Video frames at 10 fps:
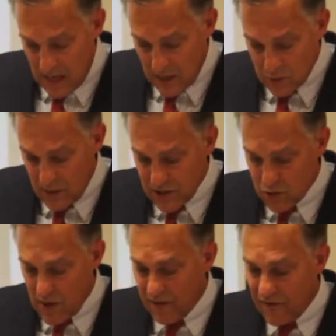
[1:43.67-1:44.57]
as well
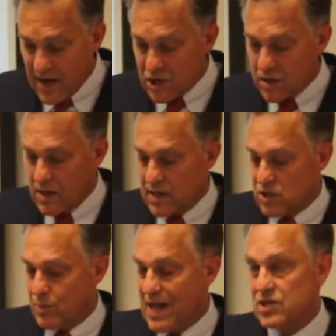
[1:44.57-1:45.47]
as renovation and
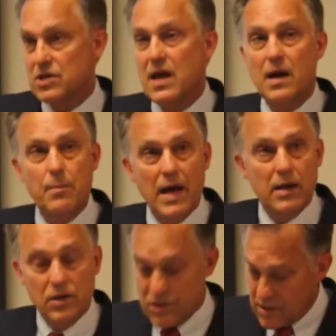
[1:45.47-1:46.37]
expansion at a
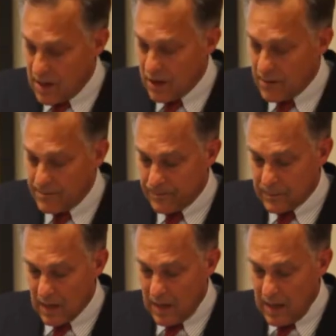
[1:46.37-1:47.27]
medical center,
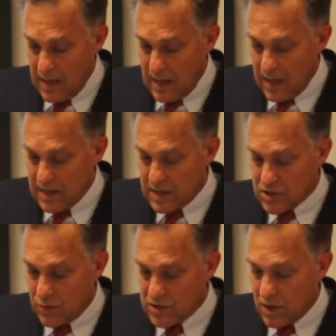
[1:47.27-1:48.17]
and
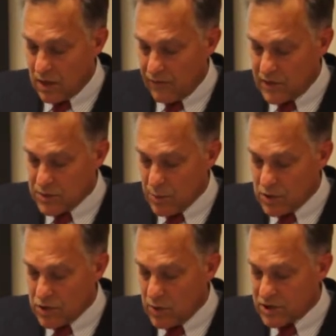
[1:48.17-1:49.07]
as a result of its
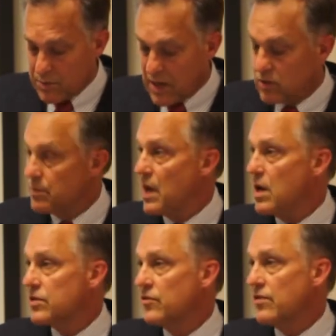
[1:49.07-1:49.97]
merger with Spectrum
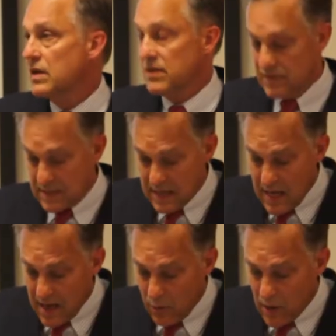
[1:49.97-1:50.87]
Health, effective
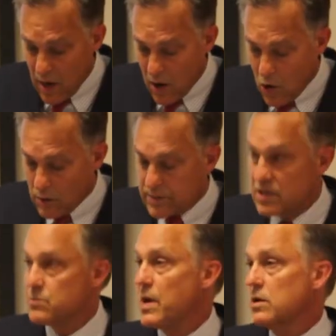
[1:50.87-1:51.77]
today, we are home
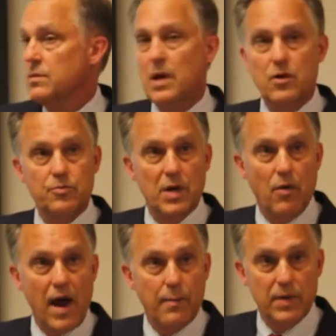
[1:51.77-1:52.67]
to Spectrum Health Big
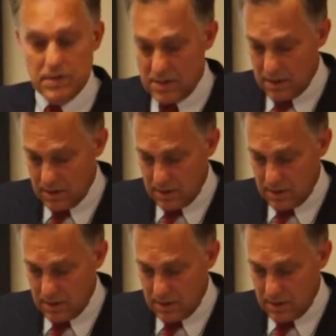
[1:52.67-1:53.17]
Rapids.